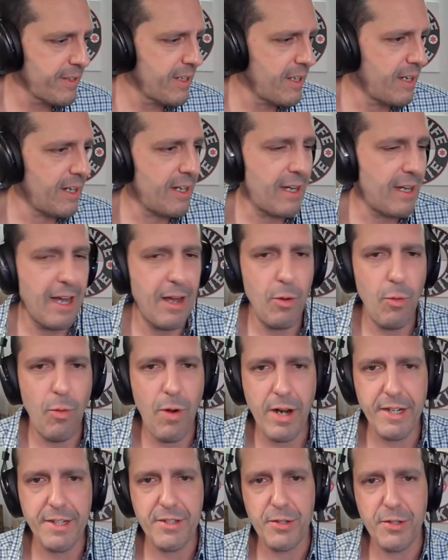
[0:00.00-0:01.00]
Uh, I
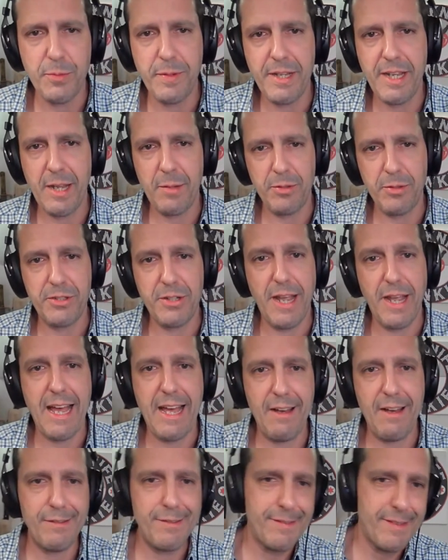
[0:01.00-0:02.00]
wanted to be able to
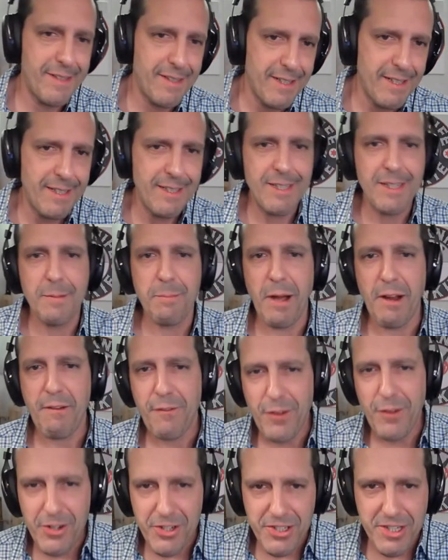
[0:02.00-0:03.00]
have my
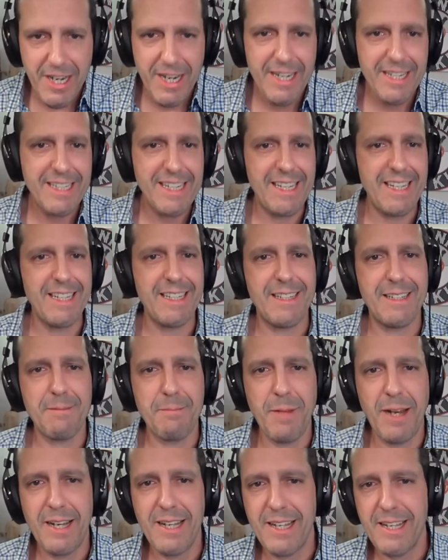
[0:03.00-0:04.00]
first aid kit,
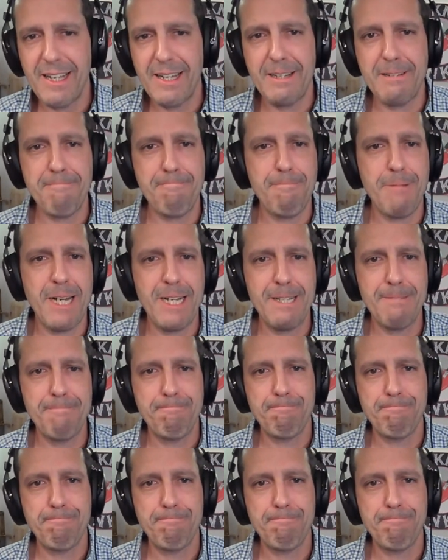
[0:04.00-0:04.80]
my uh, my